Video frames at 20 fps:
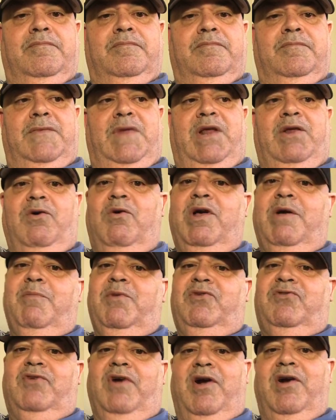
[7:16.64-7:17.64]
And don't get
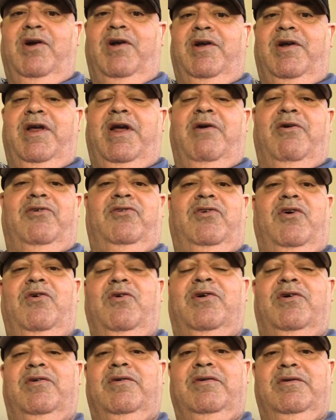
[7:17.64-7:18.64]
me started on
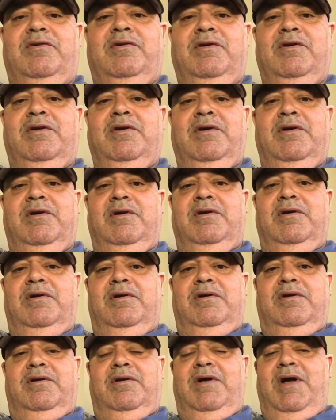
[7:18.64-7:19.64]
Arizona,
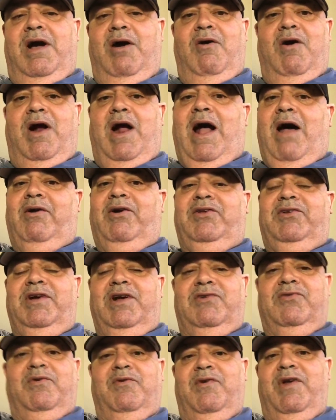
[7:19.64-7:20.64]
our
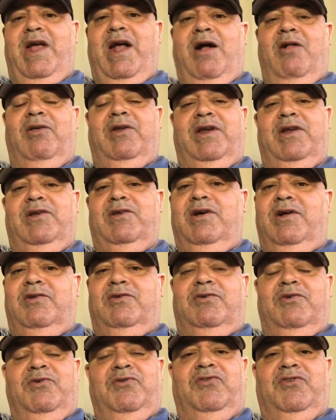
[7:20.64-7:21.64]
out-of-touch with reality Doug
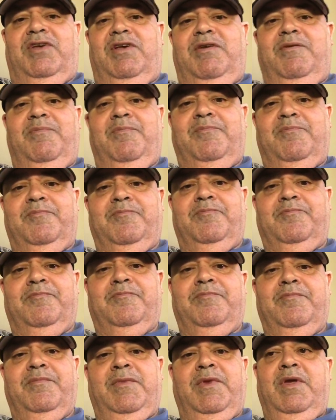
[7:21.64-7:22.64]
Ducey.
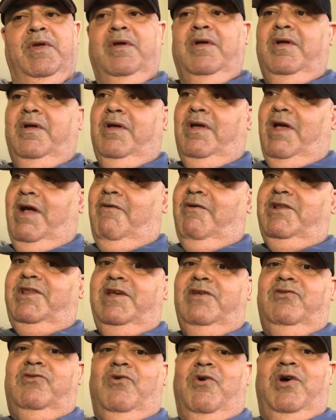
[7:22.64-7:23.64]

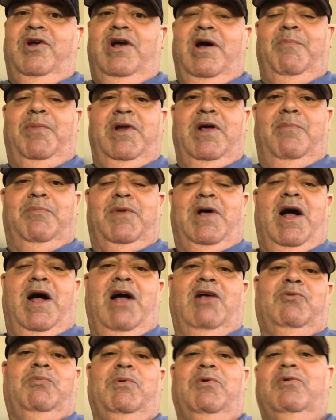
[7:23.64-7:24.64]
Everything's going up and up. The
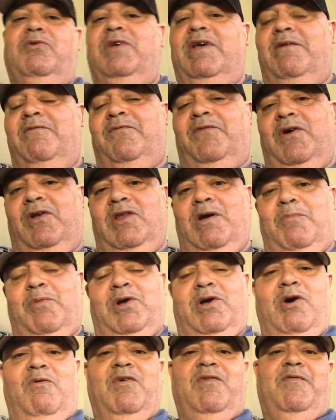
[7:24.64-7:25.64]
hospitals are getting filled up with
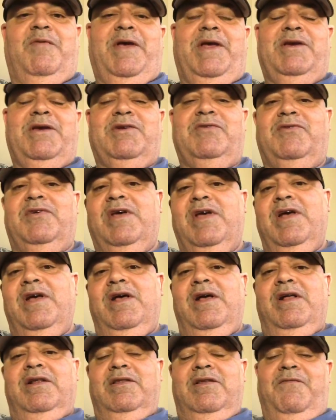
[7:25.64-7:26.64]
COVID patients.
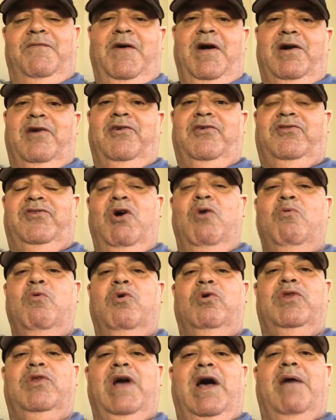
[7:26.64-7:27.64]
The fucker still
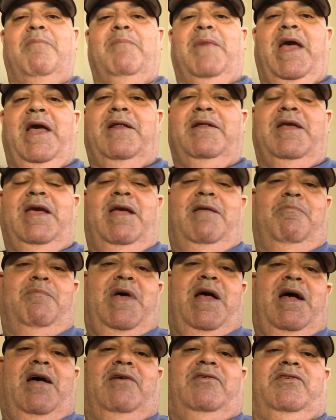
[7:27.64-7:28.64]
will not mandate
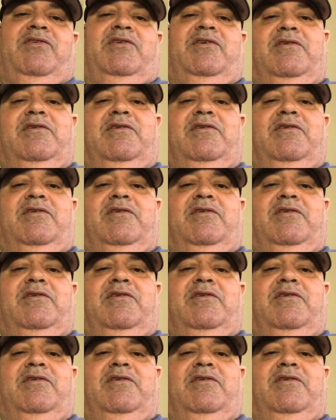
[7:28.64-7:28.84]
masks.